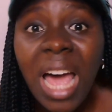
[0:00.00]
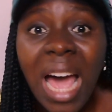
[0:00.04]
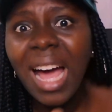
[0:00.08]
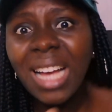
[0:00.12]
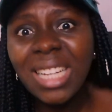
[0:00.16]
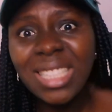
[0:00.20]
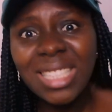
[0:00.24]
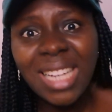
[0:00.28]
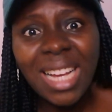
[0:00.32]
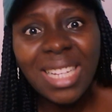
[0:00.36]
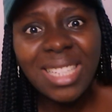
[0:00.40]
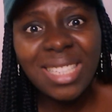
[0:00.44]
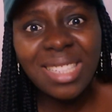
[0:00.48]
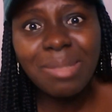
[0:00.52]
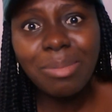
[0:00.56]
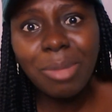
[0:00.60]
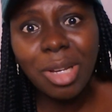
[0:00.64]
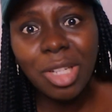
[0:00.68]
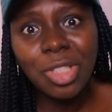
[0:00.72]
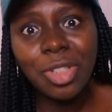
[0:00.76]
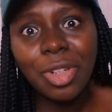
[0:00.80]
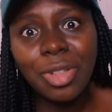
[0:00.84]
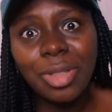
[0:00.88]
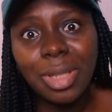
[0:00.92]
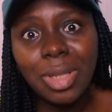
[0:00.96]
And she actually
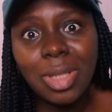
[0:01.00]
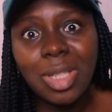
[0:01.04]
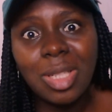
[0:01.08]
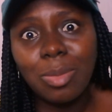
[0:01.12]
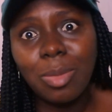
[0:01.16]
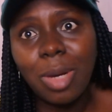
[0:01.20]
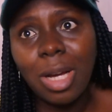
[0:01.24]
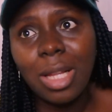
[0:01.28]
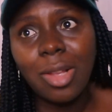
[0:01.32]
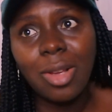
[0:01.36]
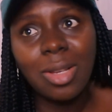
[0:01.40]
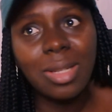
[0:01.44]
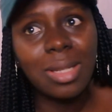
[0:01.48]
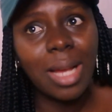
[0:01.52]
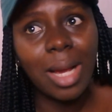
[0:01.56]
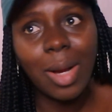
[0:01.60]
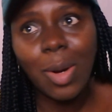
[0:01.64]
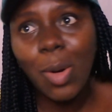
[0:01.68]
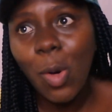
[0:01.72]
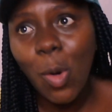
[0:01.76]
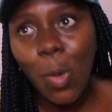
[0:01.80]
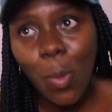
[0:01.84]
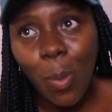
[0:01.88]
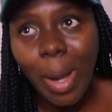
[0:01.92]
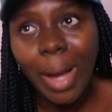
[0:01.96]
mentioned it to me, and I was
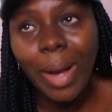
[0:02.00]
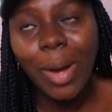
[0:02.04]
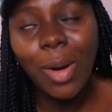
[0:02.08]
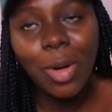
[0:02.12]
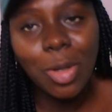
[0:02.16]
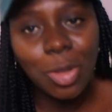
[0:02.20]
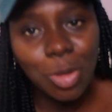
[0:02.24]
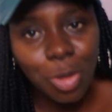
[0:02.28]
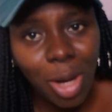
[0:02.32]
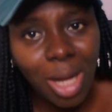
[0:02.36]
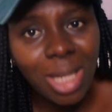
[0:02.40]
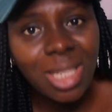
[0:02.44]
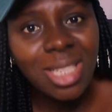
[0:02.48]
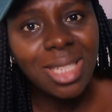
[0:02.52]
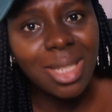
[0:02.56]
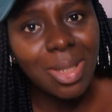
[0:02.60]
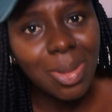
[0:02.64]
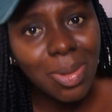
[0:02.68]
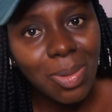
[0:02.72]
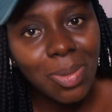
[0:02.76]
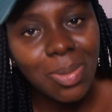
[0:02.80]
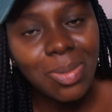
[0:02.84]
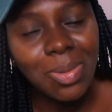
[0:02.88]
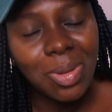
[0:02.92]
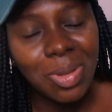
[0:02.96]
like, oh my god, you
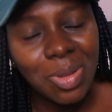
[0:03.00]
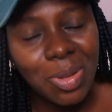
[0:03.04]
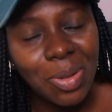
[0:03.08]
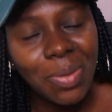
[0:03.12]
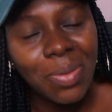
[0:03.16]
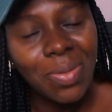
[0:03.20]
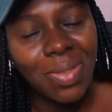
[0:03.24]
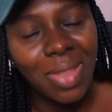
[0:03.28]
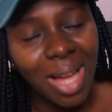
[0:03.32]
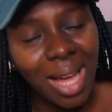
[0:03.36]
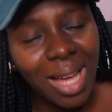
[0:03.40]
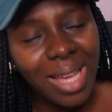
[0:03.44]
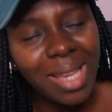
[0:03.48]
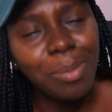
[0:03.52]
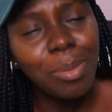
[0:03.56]
actually took note of that.